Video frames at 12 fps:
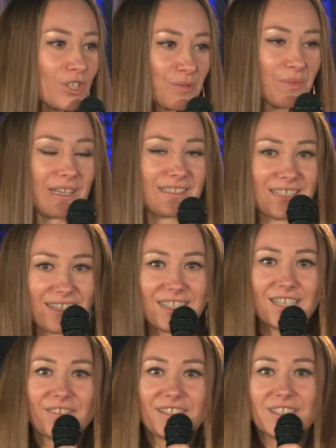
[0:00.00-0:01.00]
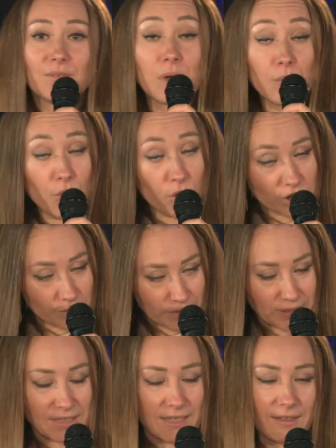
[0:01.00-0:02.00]
to change what is in our
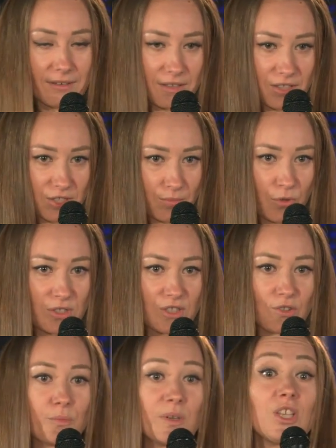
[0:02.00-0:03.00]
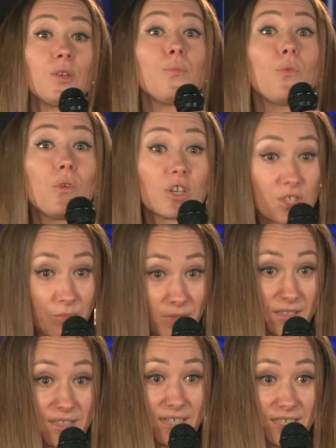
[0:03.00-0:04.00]
heart and what is in our
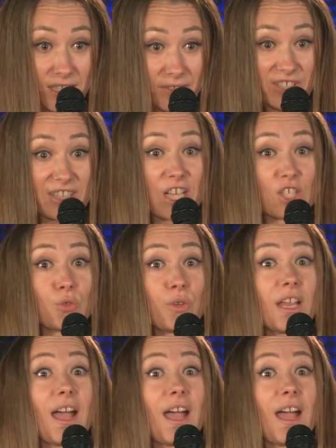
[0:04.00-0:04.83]
head.